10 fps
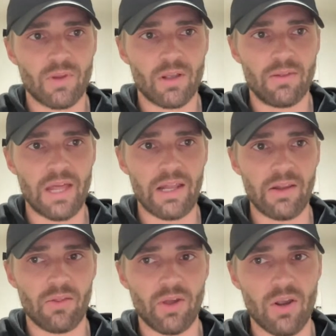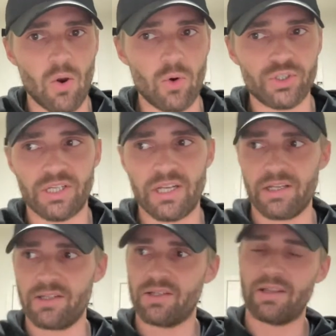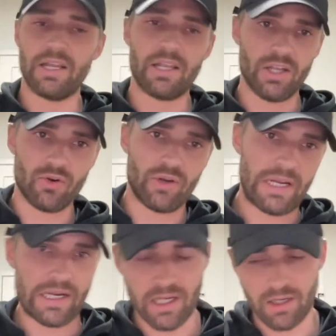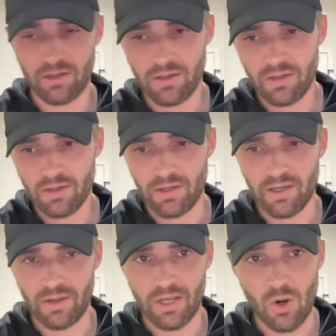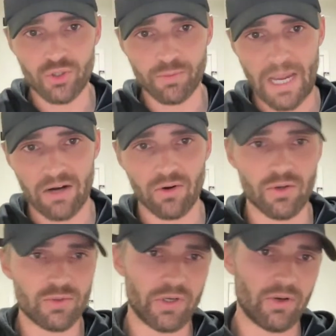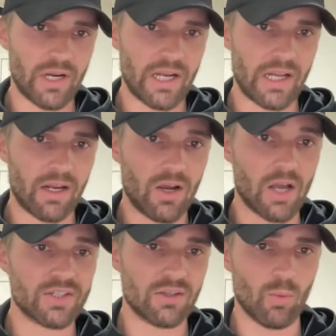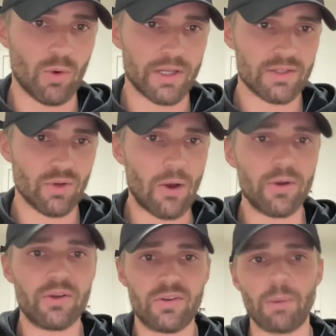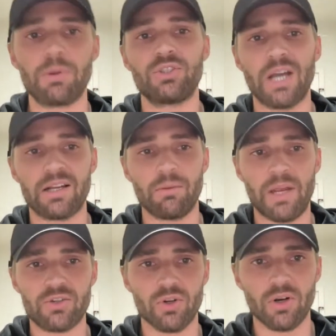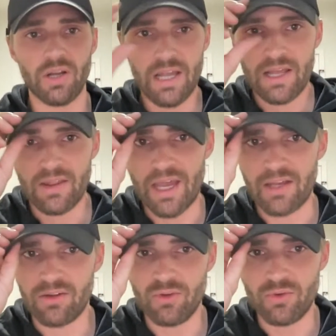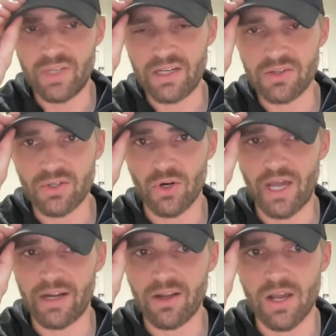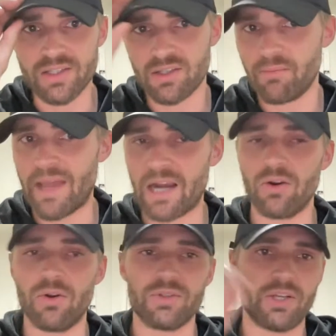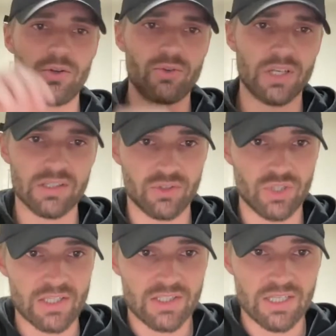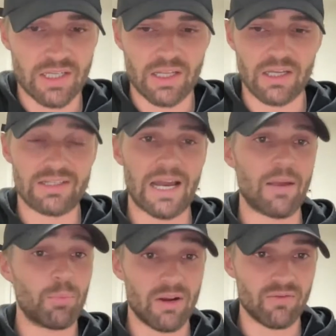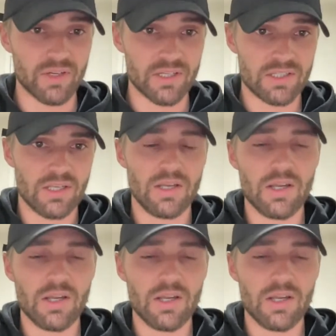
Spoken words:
then the coach is thinking you're eating the coach macros when you're eating custom ones. So I would double check to make sure that you didn't turn on custom macros and you just adjusted the diet preference